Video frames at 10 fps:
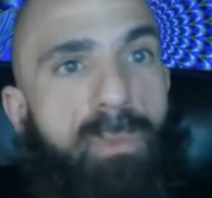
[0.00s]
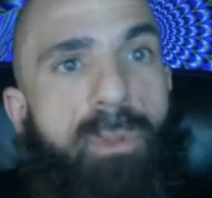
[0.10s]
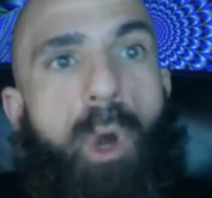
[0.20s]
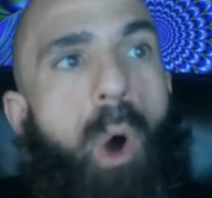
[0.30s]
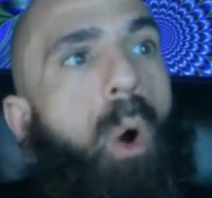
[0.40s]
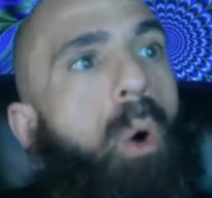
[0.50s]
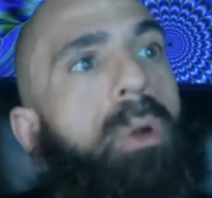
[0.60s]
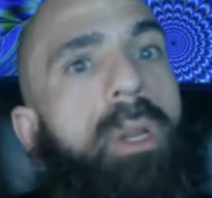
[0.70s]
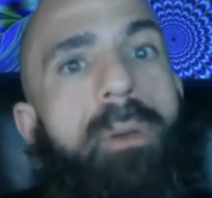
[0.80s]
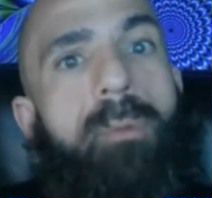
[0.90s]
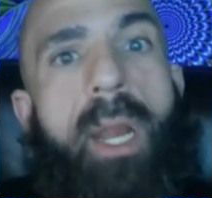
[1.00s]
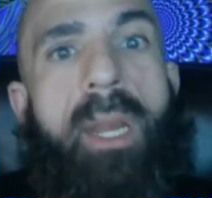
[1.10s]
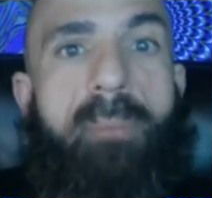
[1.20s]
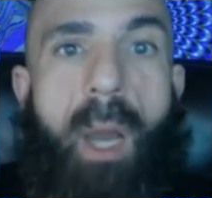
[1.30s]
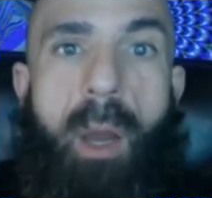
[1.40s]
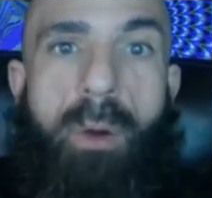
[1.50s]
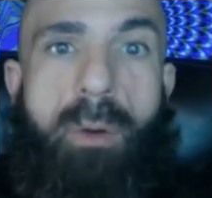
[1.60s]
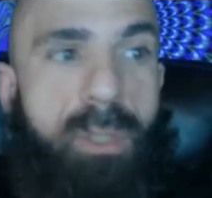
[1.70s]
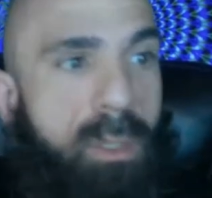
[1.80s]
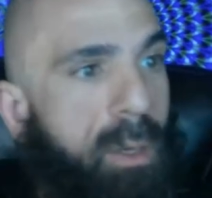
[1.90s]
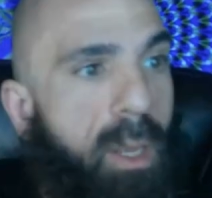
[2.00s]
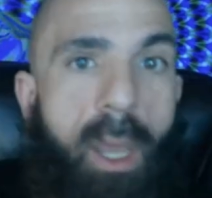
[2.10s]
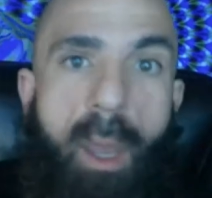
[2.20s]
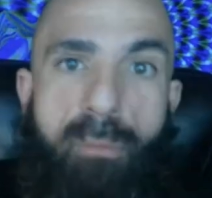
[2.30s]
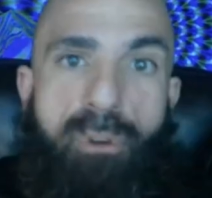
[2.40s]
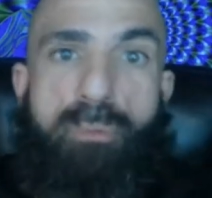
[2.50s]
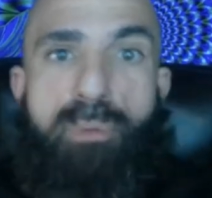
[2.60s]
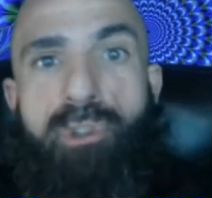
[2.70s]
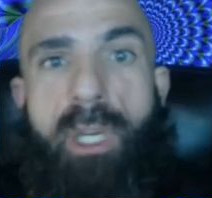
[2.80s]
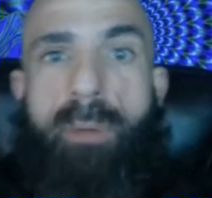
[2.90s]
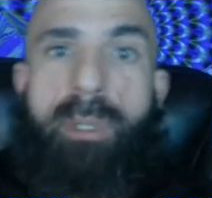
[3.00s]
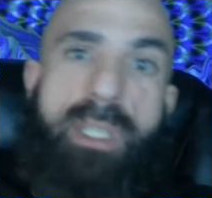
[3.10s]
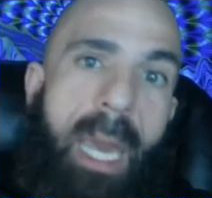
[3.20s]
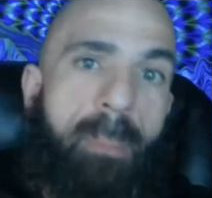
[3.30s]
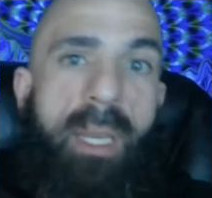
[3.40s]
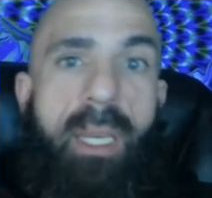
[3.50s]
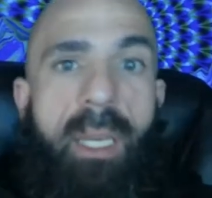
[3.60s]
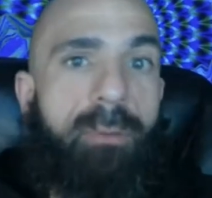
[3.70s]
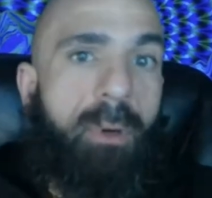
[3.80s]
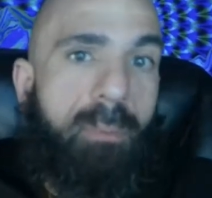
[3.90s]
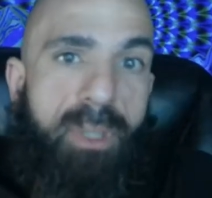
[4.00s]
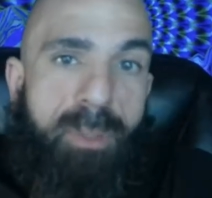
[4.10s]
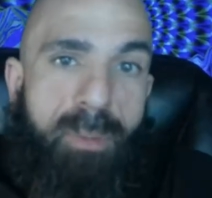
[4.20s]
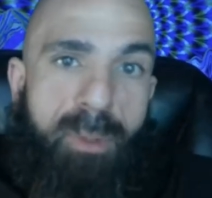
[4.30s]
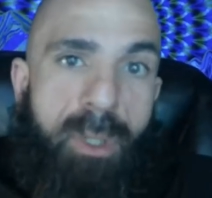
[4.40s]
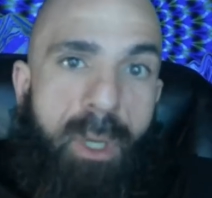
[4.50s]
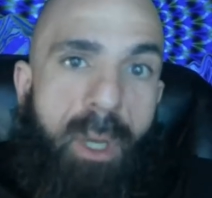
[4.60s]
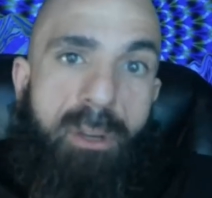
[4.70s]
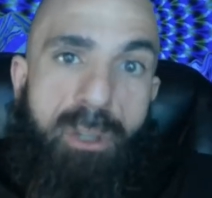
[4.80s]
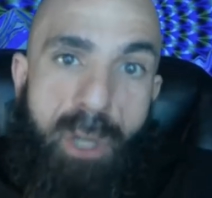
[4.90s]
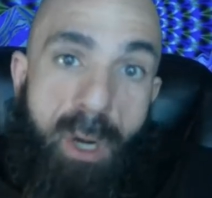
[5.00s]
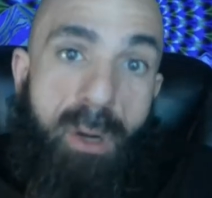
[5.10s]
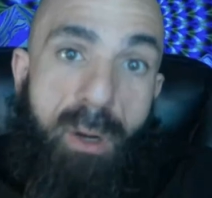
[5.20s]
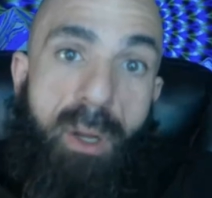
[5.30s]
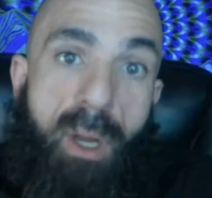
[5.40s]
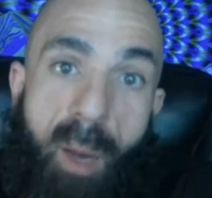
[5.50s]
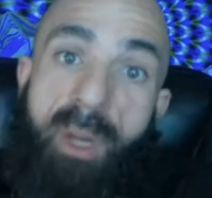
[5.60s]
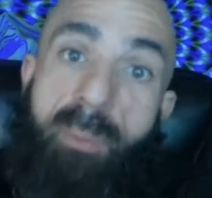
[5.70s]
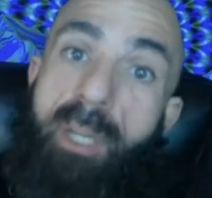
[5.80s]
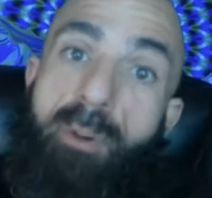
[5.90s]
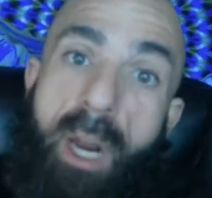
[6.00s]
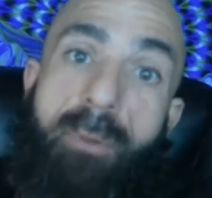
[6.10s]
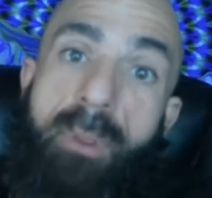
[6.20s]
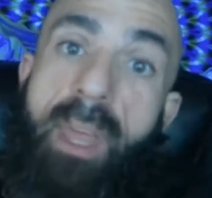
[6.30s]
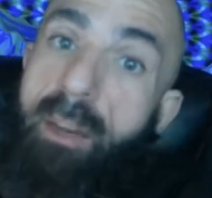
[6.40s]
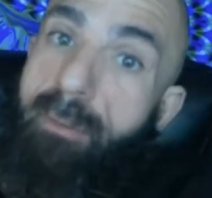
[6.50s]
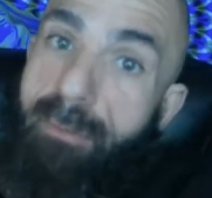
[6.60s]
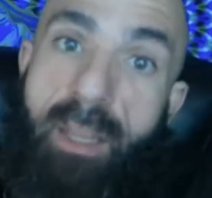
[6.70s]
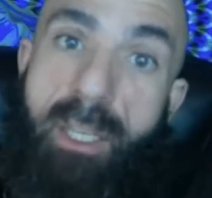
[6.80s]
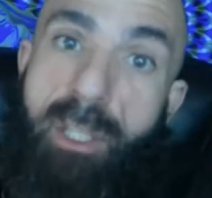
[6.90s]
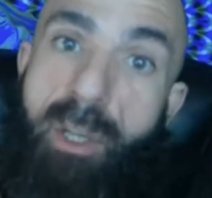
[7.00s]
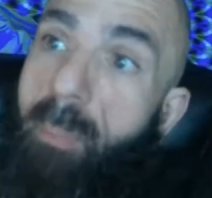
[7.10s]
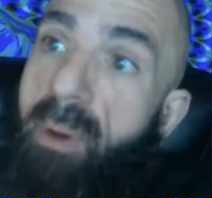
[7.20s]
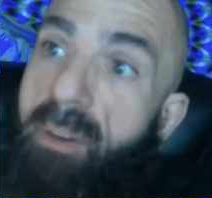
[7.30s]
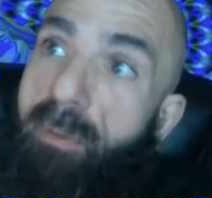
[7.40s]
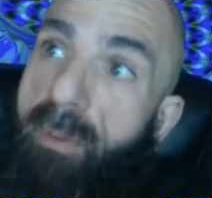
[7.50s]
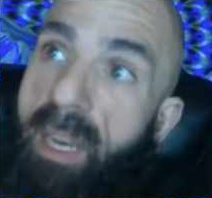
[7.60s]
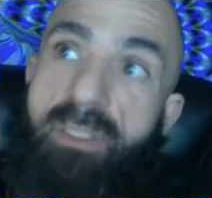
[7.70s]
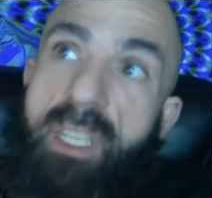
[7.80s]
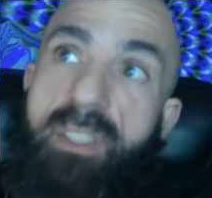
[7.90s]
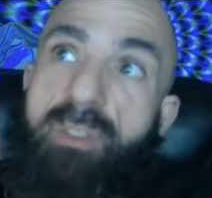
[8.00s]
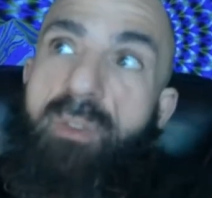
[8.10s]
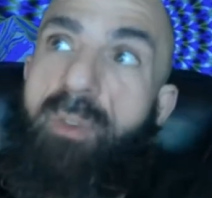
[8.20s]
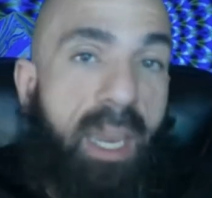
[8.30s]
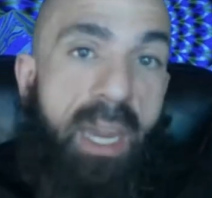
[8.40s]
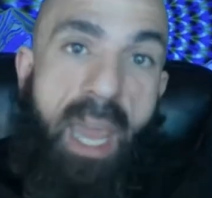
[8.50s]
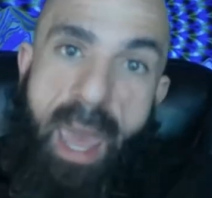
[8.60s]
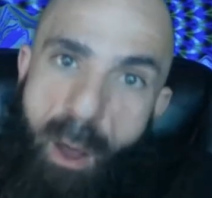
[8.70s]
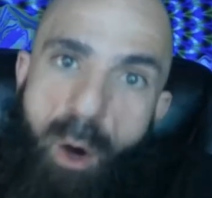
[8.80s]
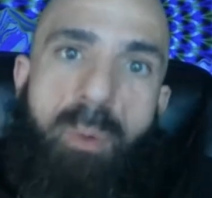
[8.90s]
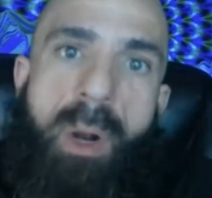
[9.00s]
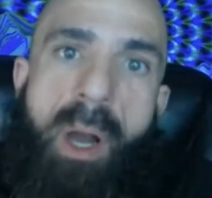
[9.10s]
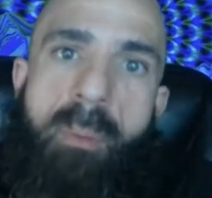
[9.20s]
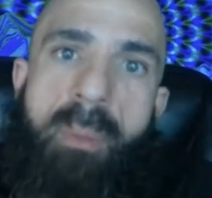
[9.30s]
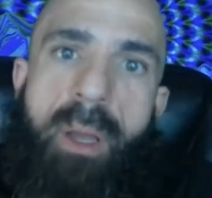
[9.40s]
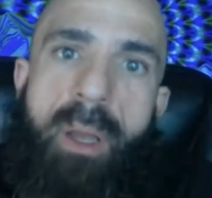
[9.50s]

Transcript: gold and rainbows and, and he was zapping evil, sure, I'm gonna be grateful that he finally showed up and fixed this fucking hell realm.